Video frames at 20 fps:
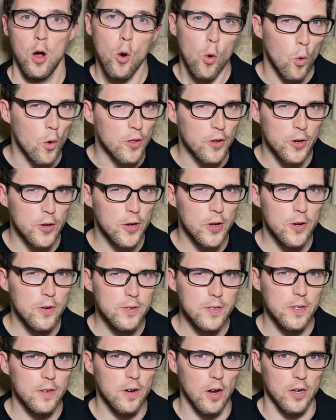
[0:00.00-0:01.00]
Whether you're
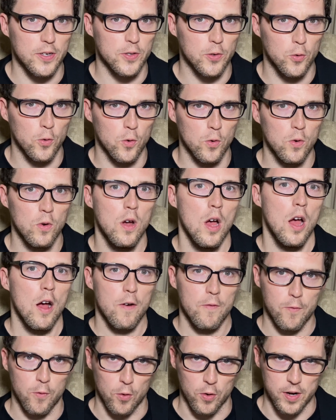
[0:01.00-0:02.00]
using our tool
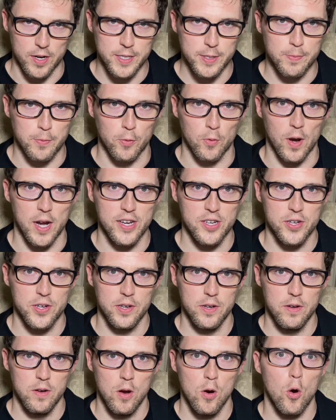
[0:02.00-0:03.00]
for
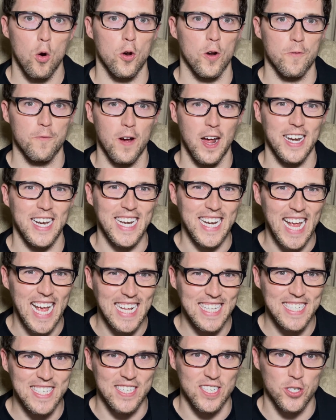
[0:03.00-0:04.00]
inspiration or to find an
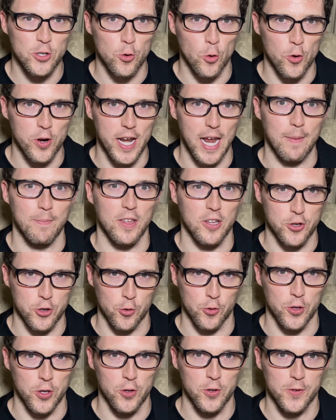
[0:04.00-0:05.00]
Etsy store name that
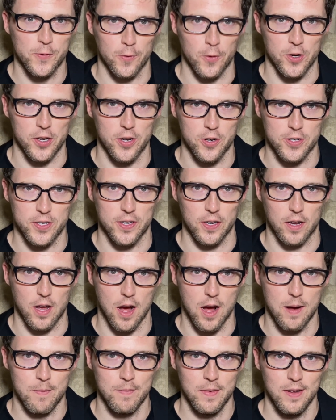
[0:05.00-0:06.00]
you'll use for years to
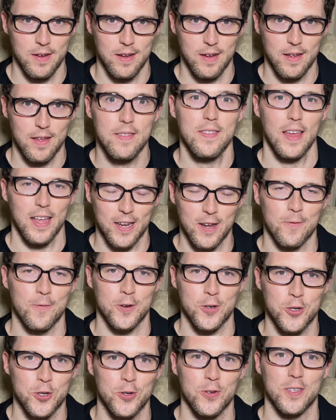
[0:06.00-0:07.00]
come, thank you
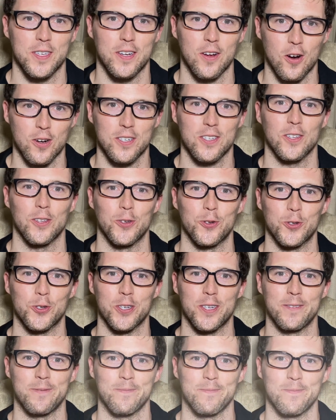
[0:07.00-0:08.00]
for choosing our solution.